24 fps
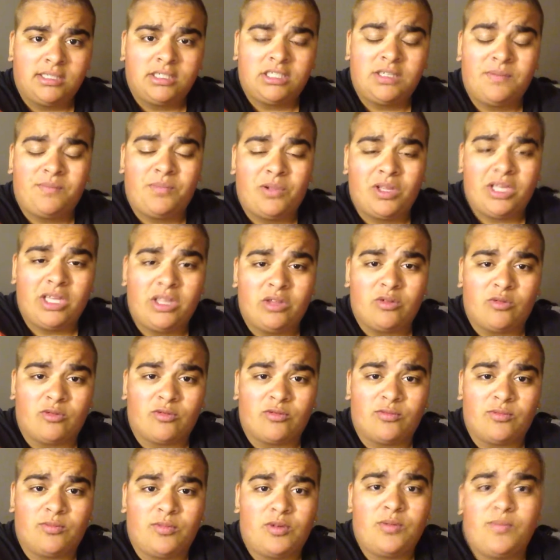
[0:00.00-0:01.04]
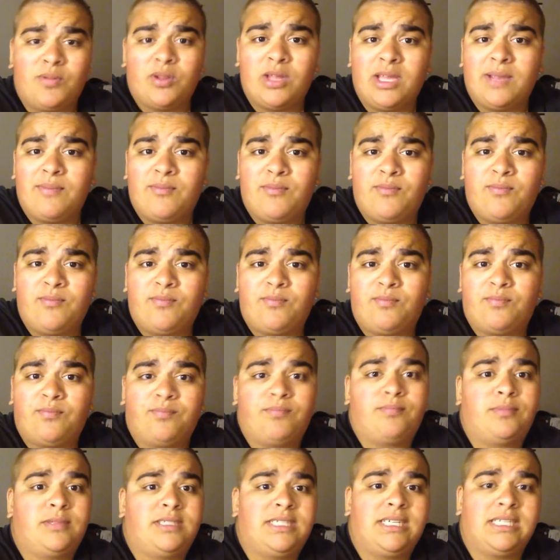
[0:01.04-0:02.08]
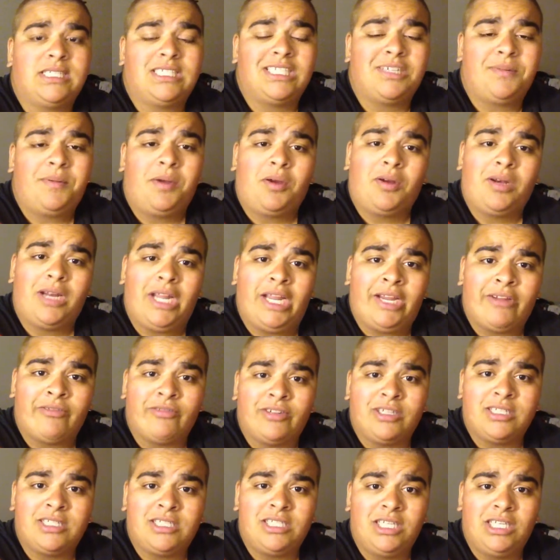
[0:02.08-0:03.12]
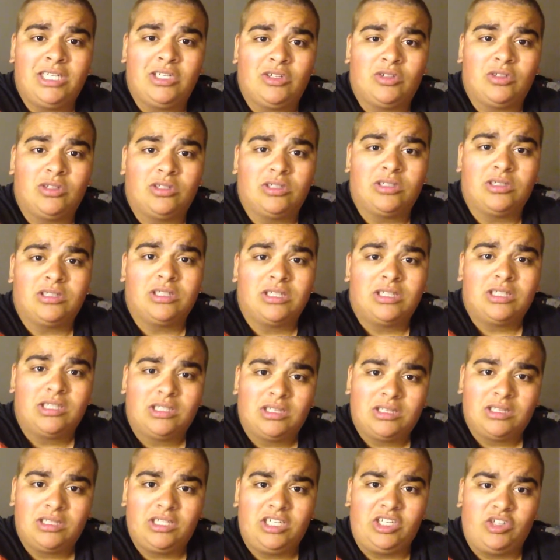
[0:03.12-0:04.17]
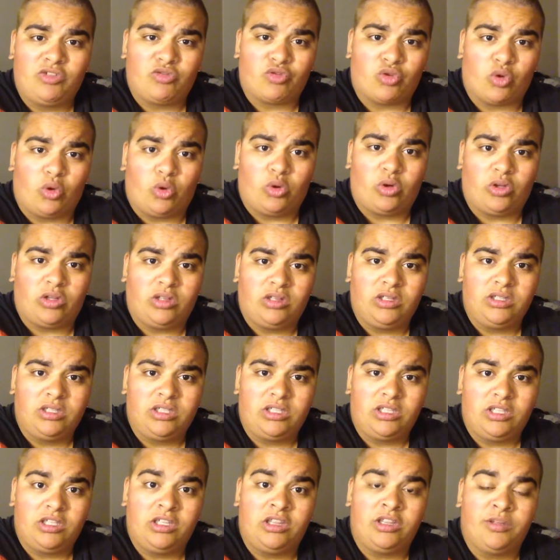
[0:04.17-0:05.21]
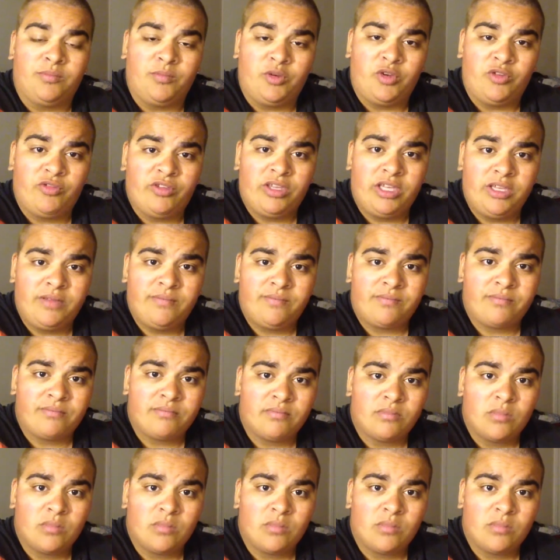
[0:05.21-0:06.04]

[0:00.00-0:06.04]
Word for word: to play the to play just about every single lead role in the movie.